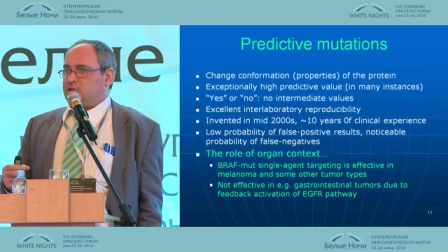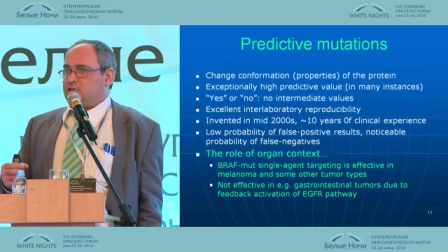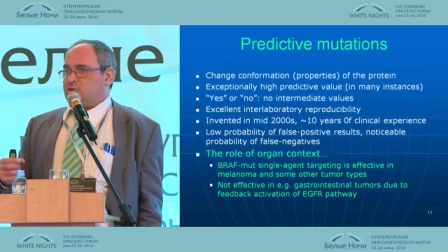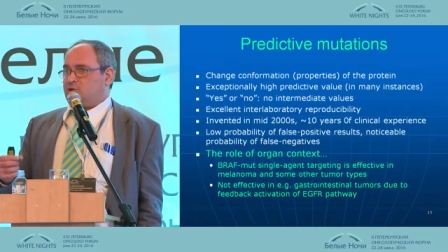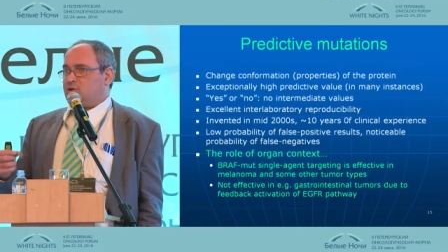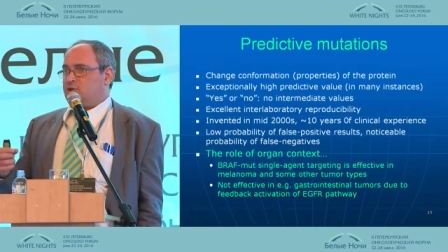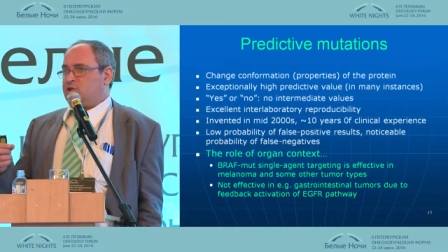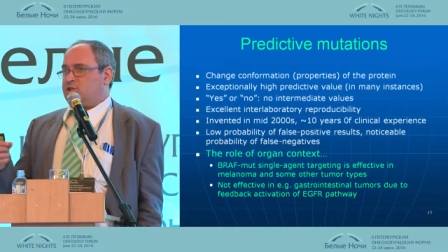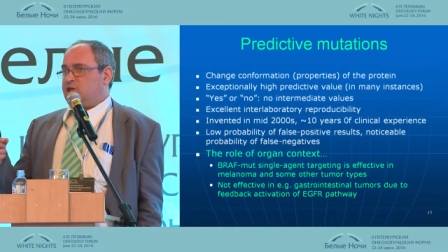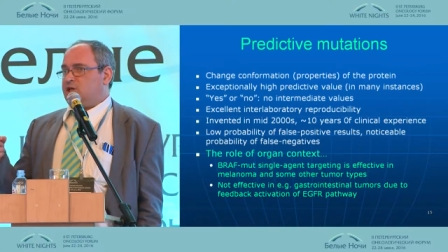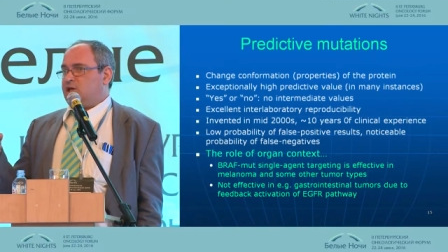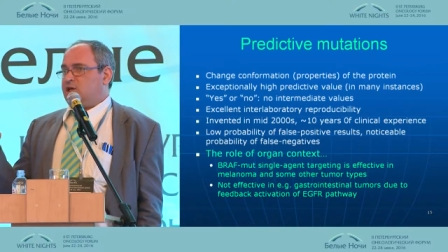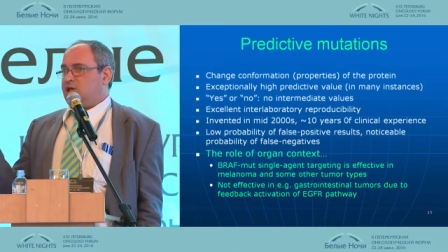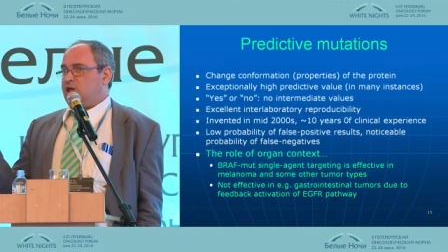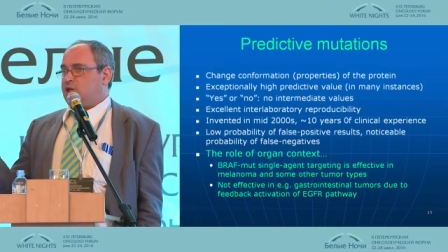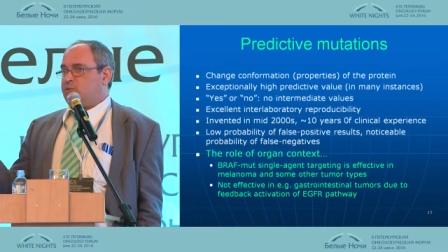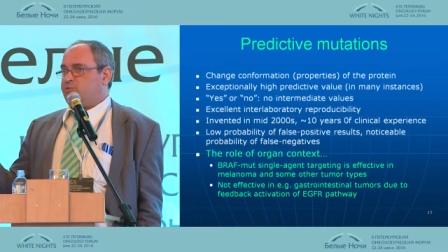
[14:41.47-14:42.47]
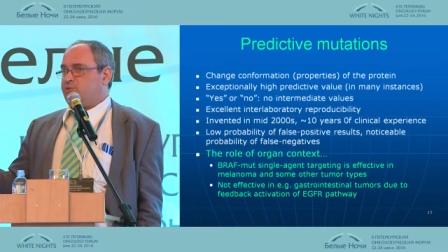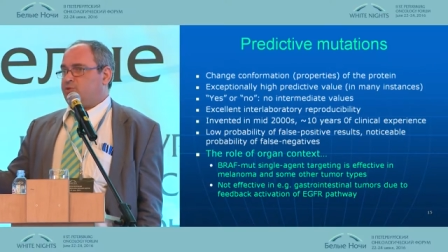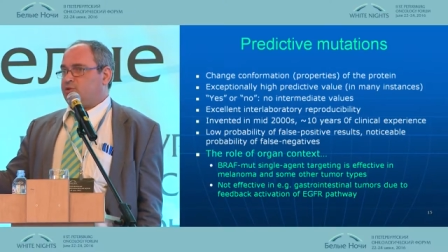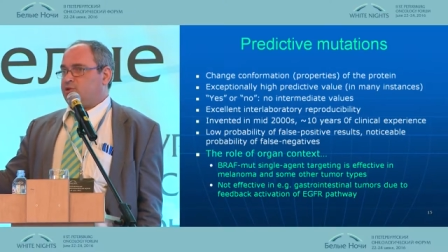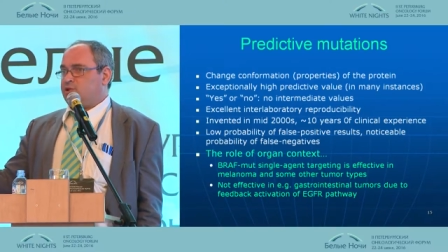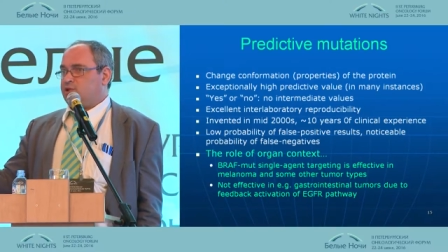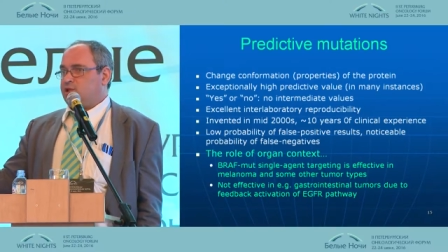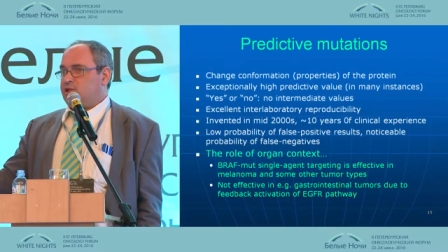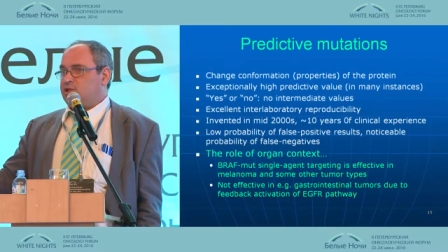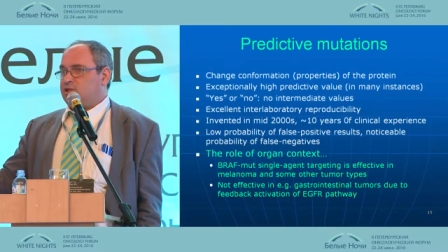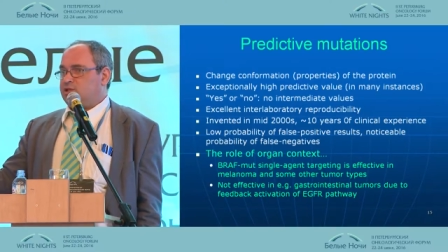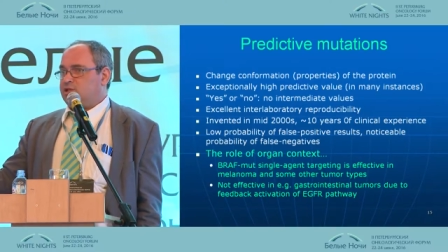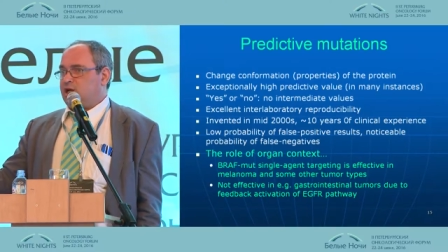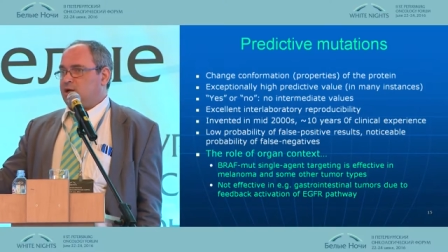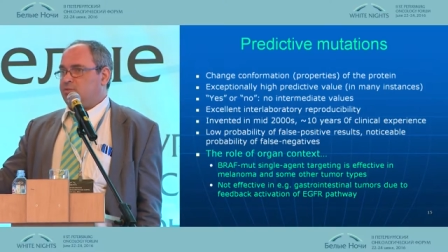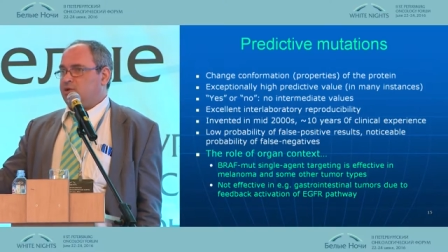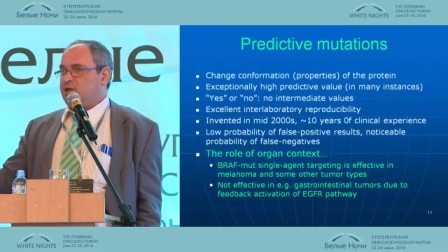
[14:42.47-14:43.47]
So they're helpful in
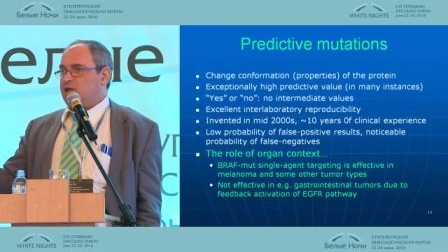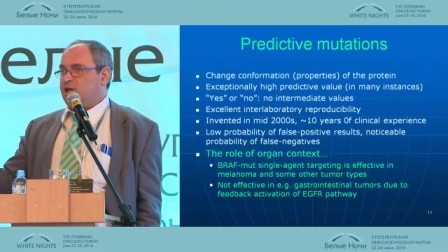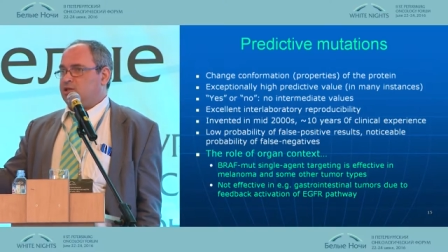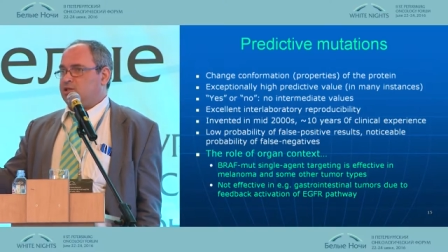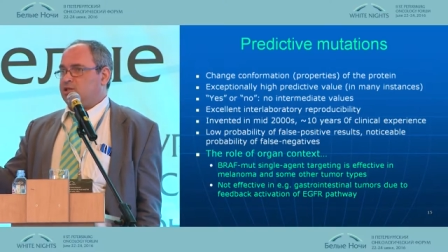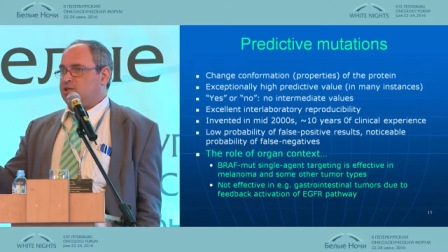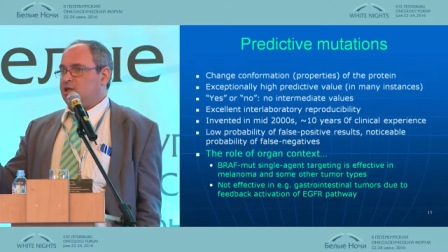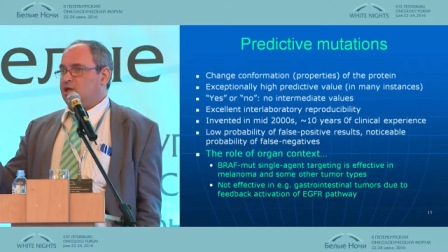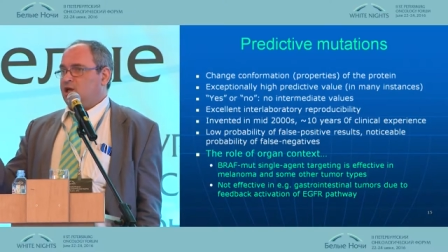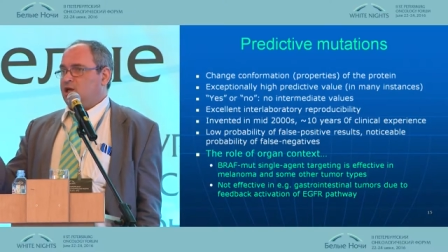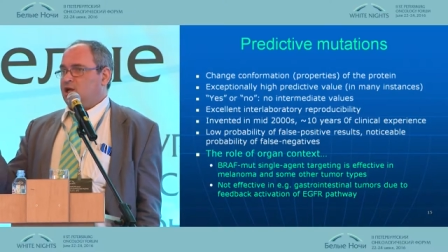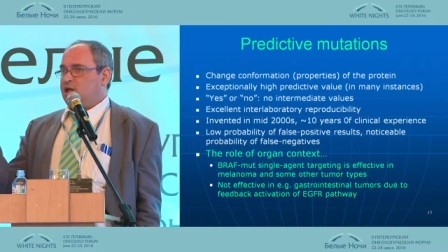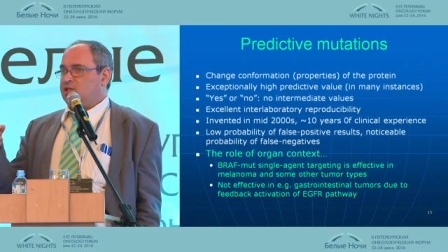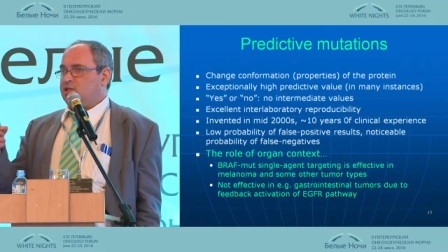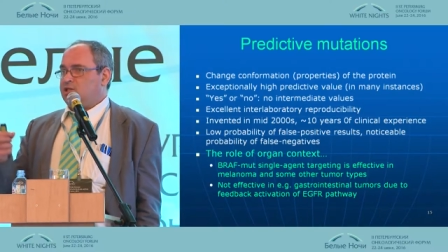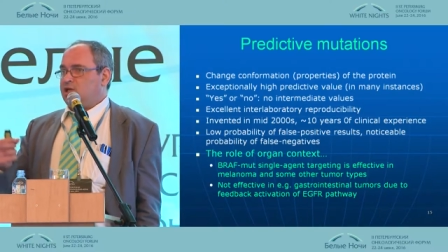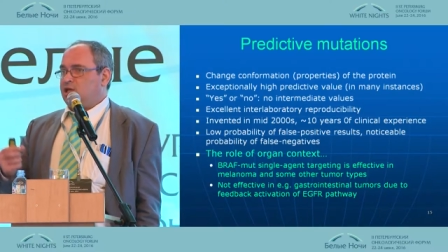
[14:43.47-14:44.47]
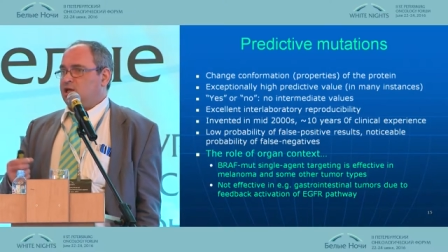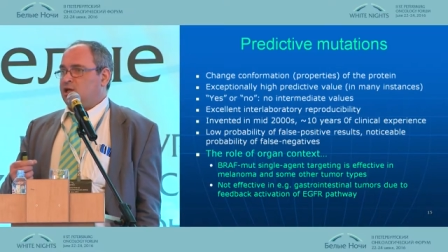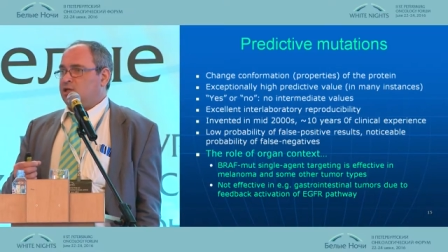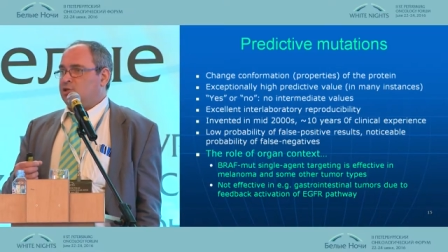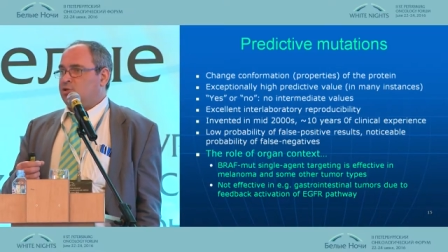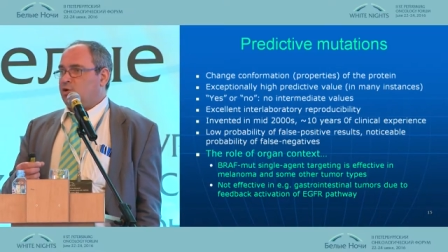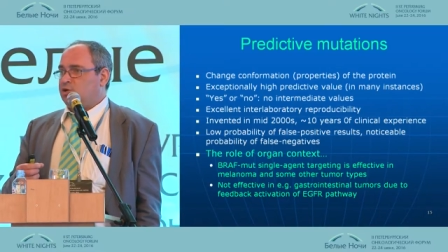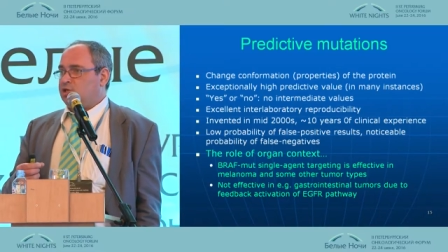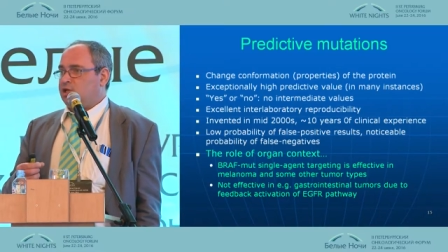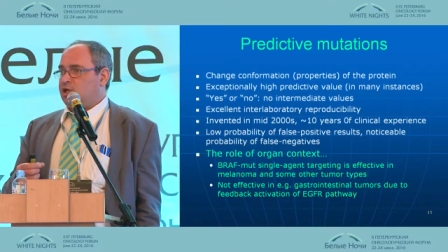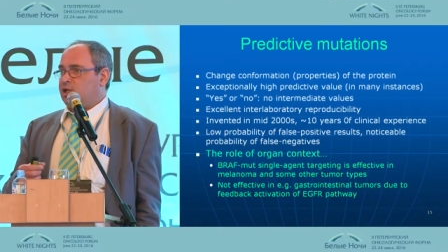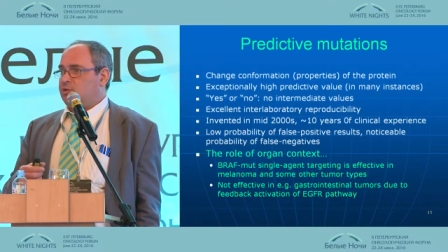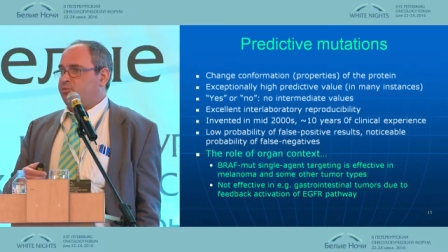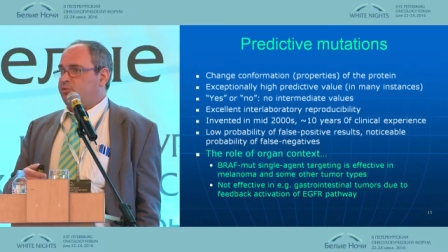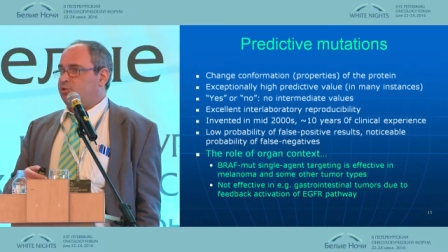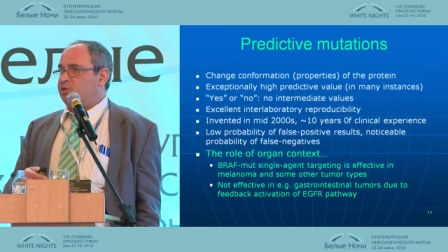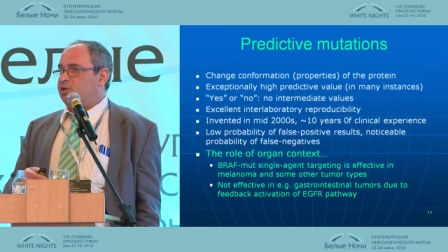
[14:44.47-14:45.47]
some cases and they're not
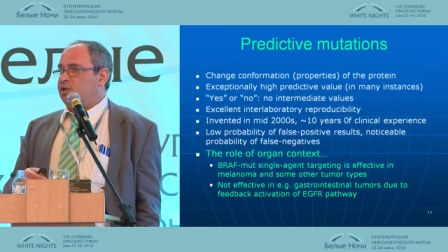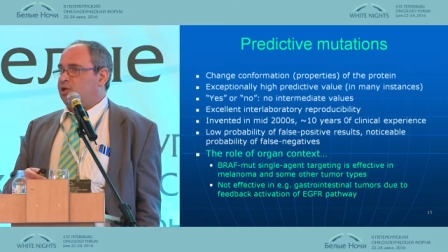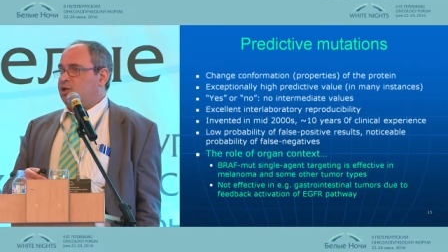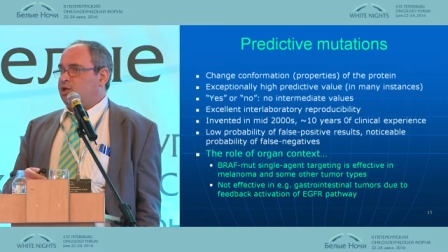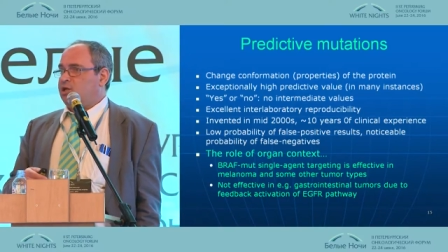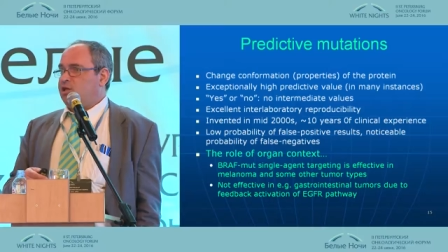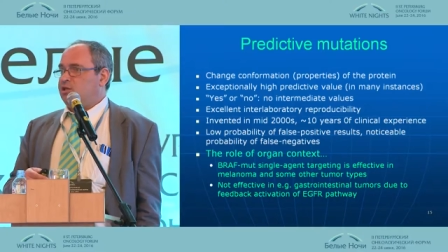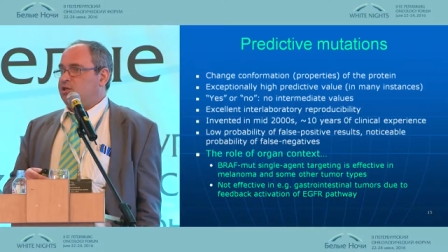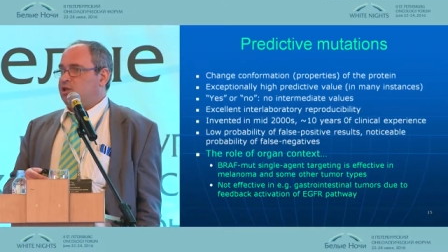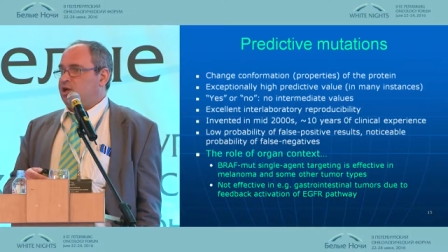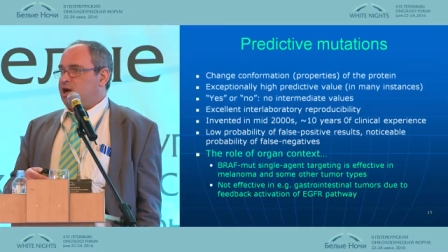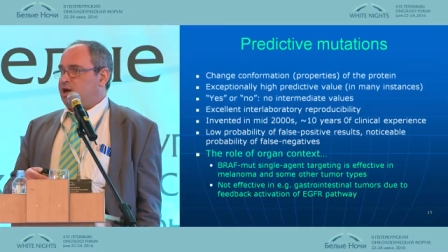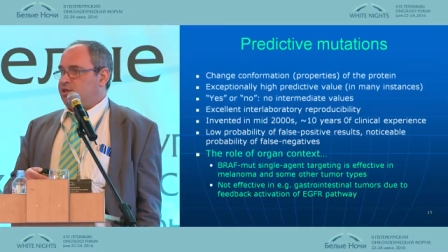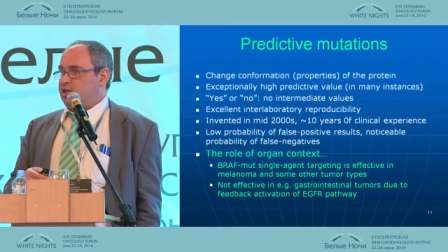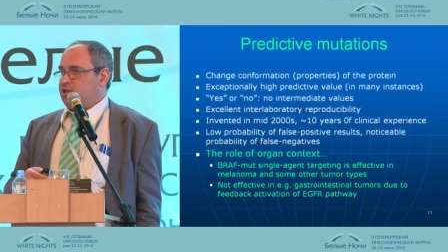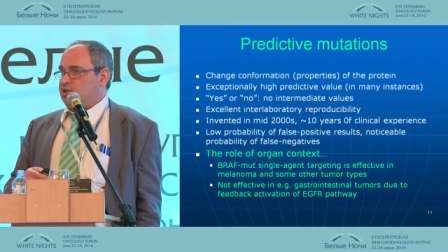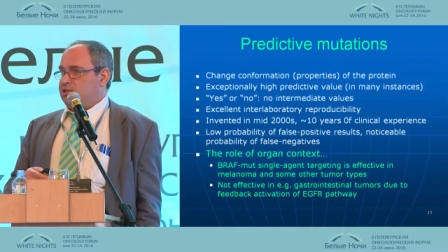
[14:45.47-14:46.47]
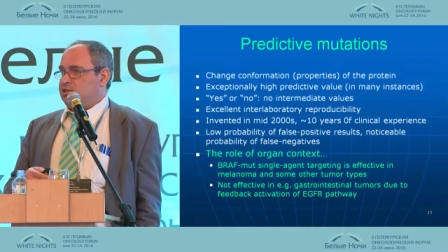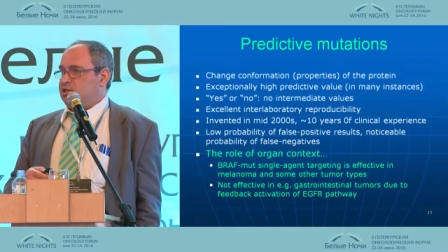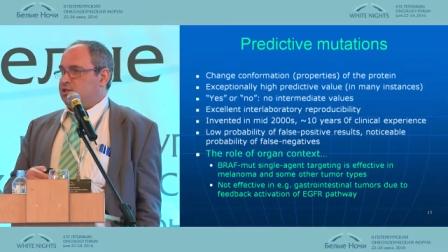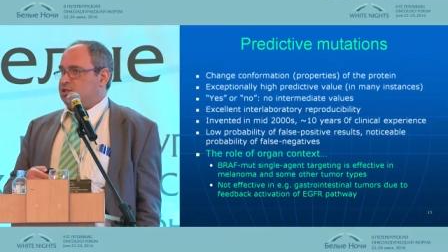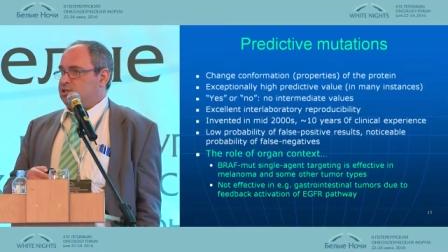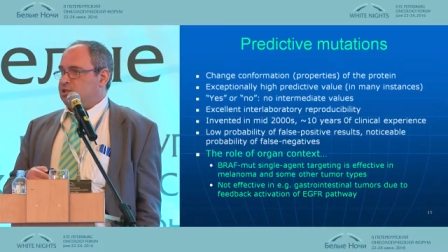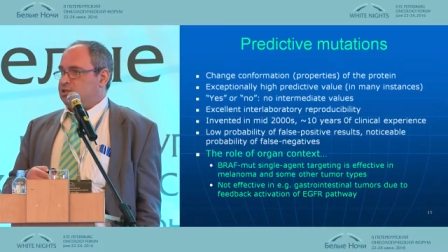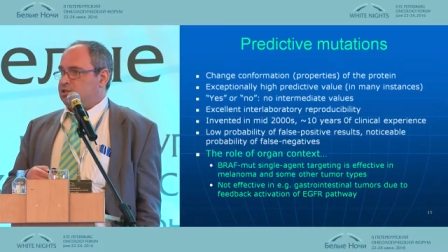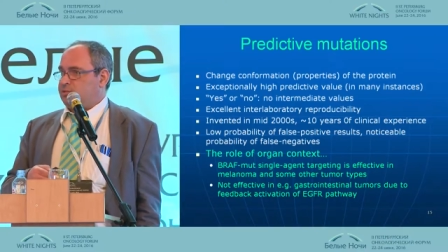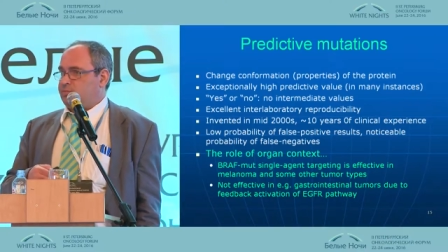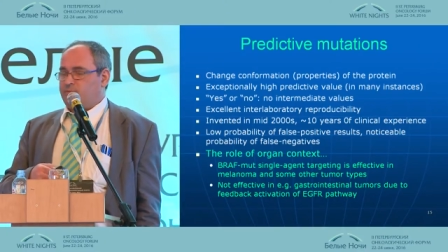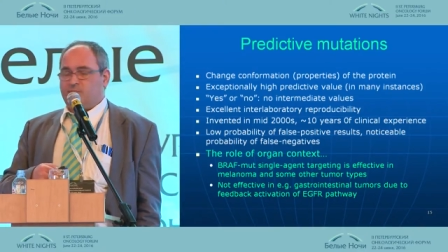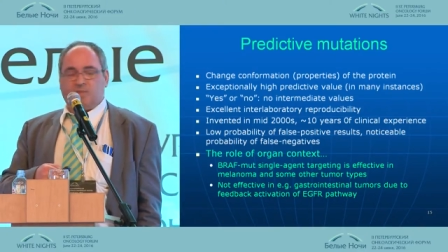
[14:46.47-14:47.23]
helpful in other instances.